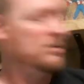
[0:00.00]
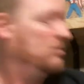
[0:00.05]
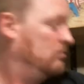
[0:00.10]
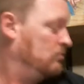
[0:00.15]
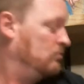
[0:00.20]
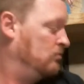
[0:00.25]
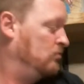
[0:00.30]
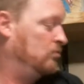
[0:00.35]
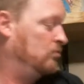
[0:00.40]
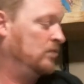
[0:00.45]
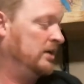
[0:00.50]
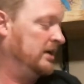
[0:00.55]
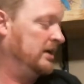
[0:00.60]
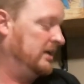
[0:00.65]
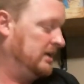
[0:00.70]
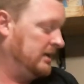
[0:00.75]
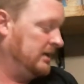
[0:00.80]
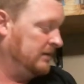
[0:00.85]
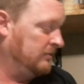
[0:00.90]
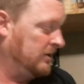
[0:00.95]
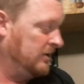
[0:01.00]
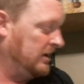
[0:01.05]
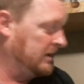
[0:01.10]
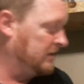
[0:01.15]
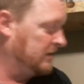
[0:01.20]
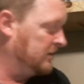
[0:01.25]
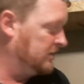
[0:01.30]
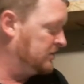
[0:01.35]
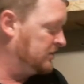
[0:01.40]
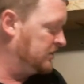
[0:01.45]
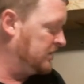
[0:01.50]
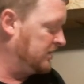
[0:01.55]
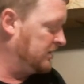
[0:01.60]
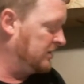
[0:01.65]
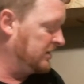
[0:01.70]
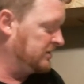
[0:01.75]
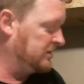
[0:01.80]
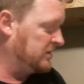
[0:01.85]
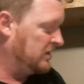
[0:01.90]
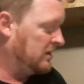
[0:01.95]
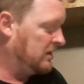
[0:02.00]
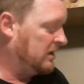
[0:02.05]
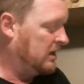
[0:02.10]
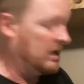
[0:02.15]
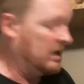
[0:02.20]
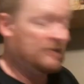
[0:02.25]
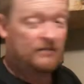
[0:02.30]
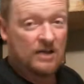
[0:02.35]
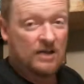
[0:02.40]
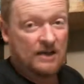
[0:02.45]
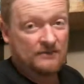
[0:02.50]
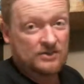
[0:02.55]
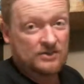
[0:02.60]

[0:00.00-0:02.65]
Really, really good series. If you haven't